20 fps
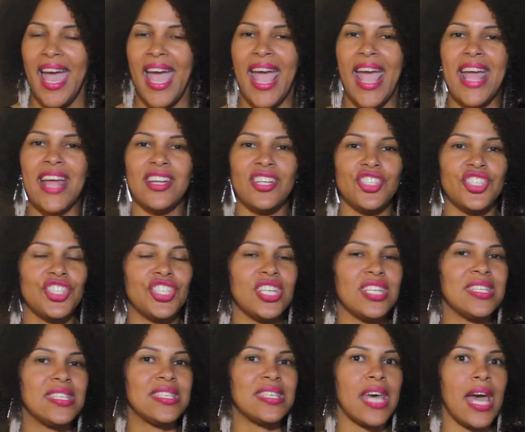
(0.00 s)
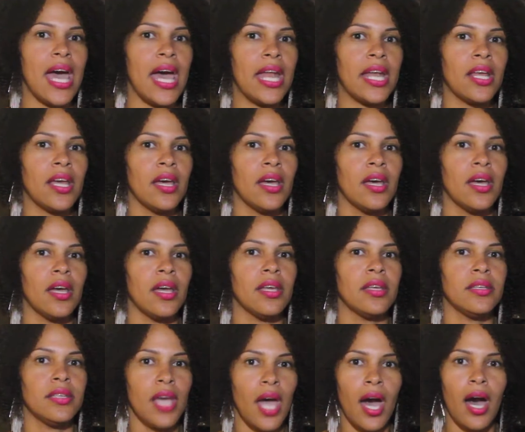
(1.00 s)
And she said,
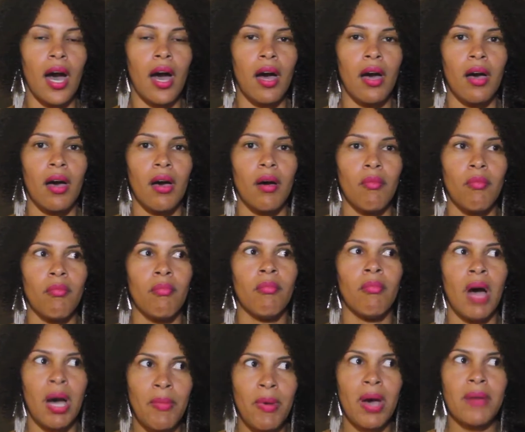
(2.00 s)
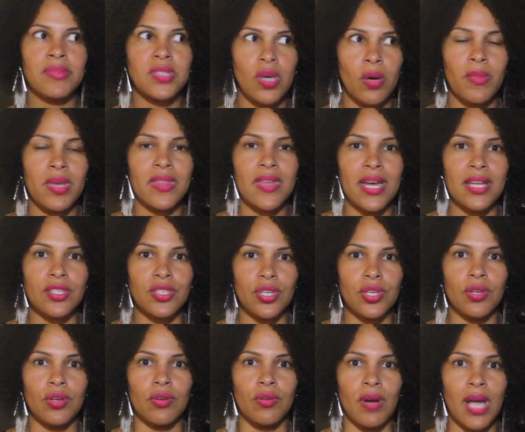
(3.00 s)
yeah, my mom told me that
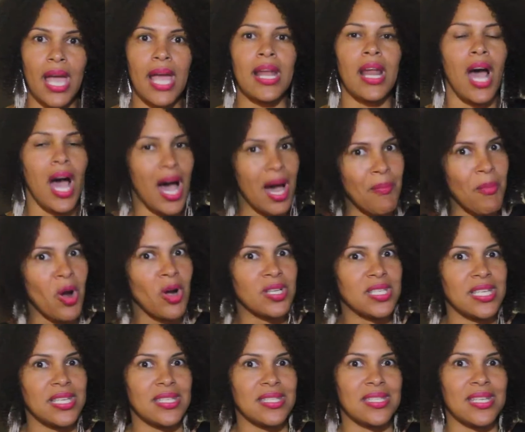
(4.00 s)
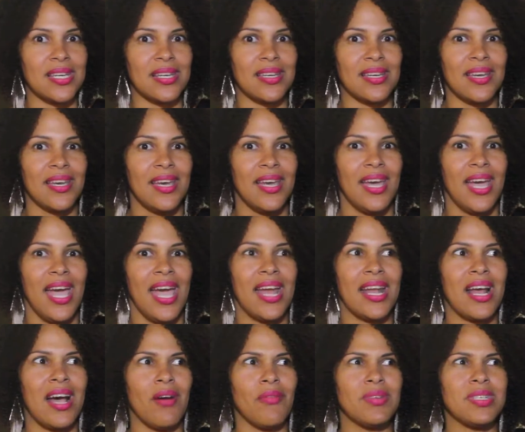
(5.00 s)
too. And I'm autistic.
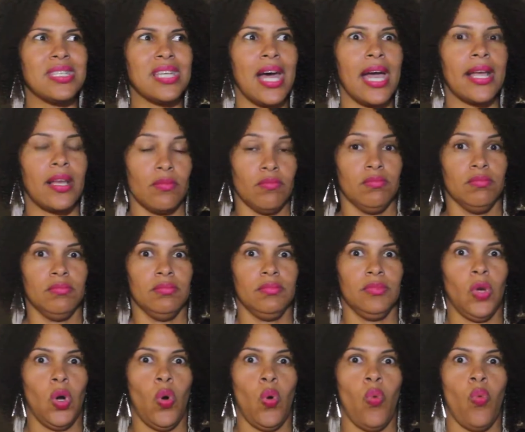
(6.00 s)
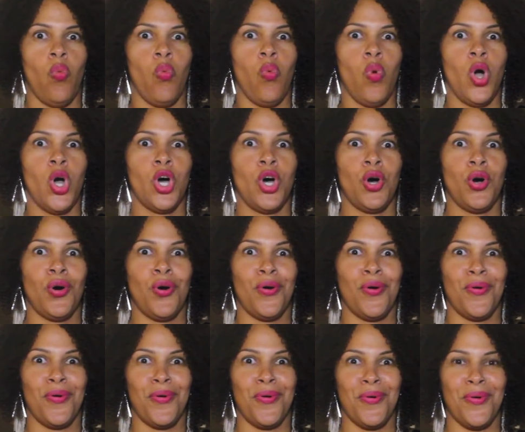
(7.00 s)
And I was like,
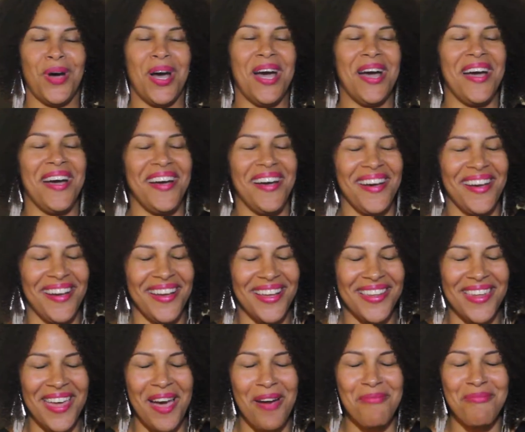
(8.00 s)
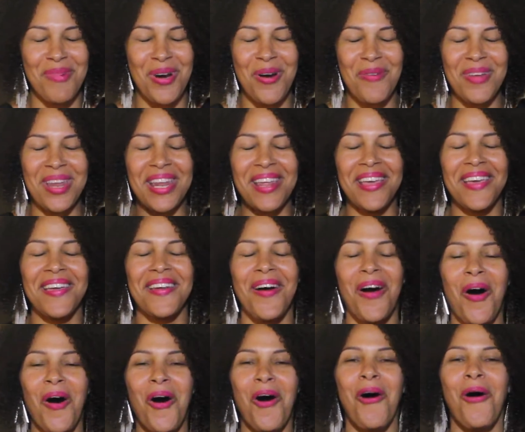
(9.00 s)
whoa. In that moment, it
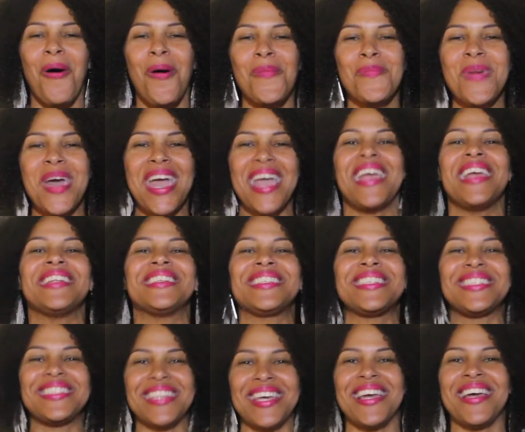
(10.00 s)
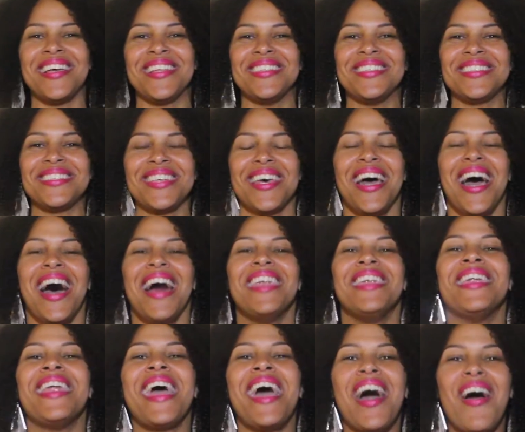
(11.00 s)
all made sense.
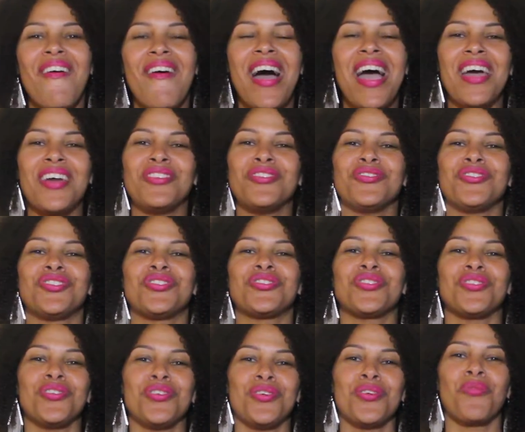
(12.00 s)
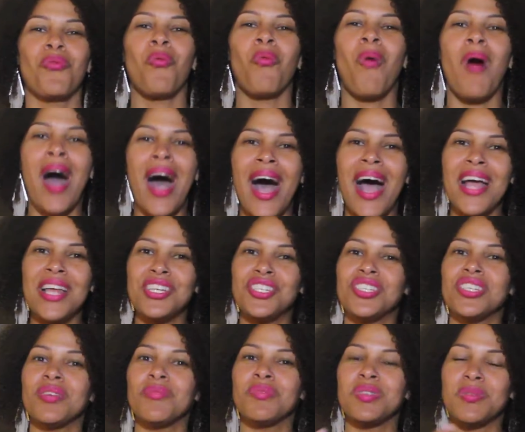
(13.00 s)
Now I understood why
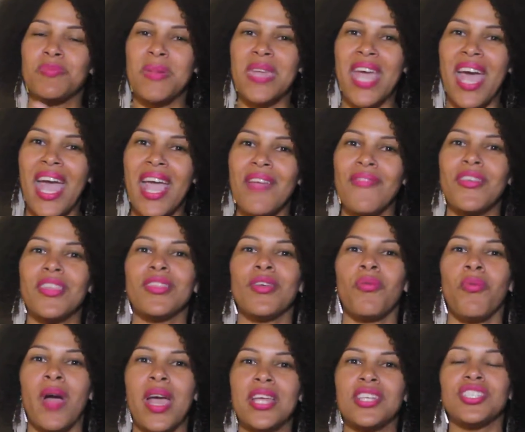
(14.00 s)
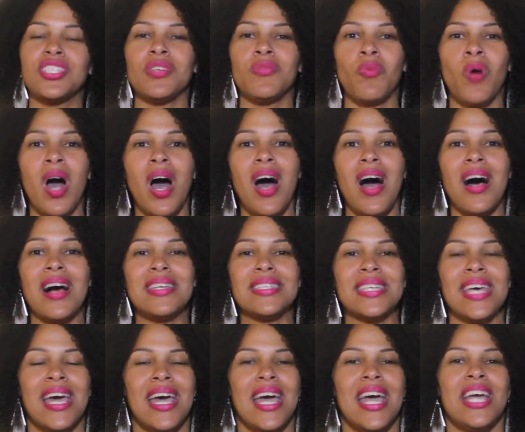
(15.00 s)
she was behaving the way she
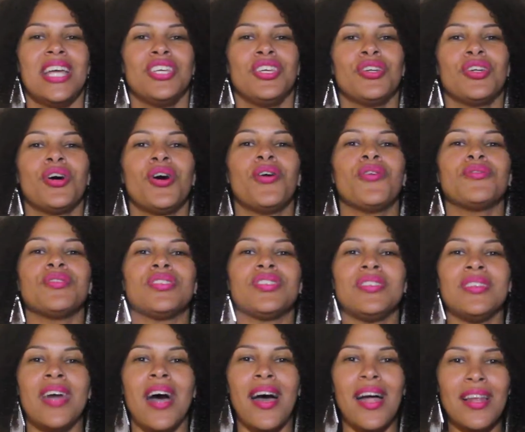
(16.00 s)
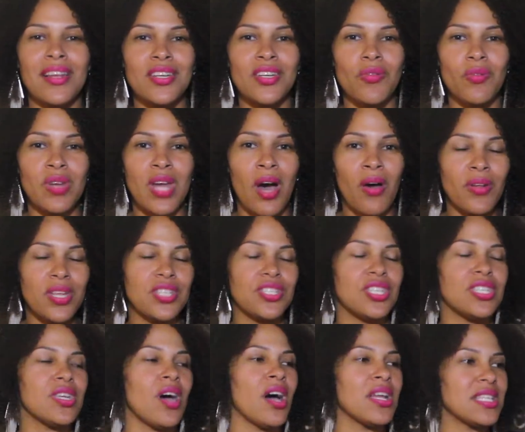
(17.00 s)
was. Not only is
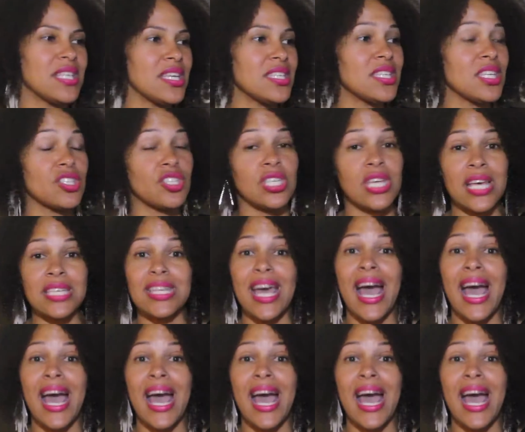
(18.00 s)
she autistic, she has